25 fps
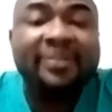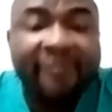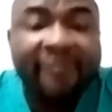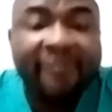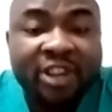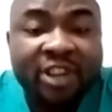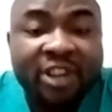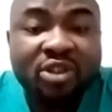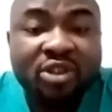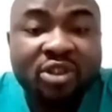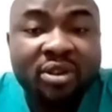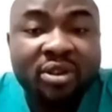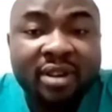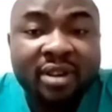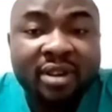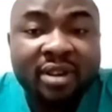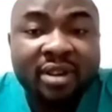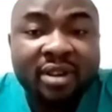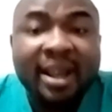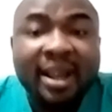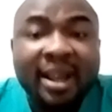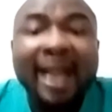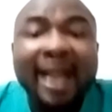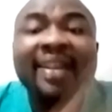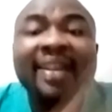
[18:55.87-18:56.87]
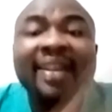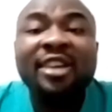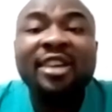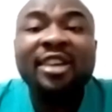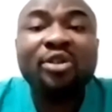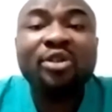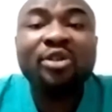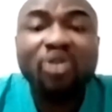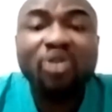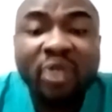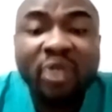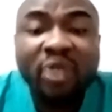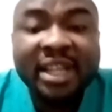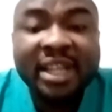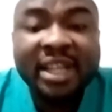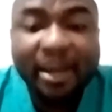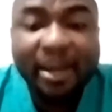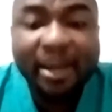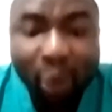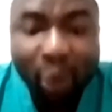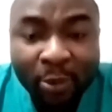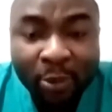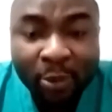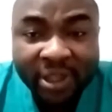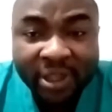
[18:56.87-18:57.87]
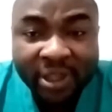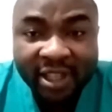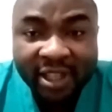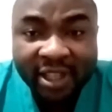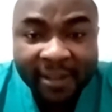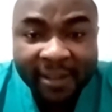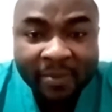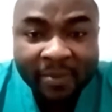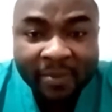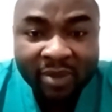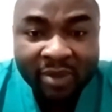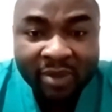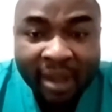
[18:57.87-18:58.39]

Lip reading: infection, and then you treat appropriately.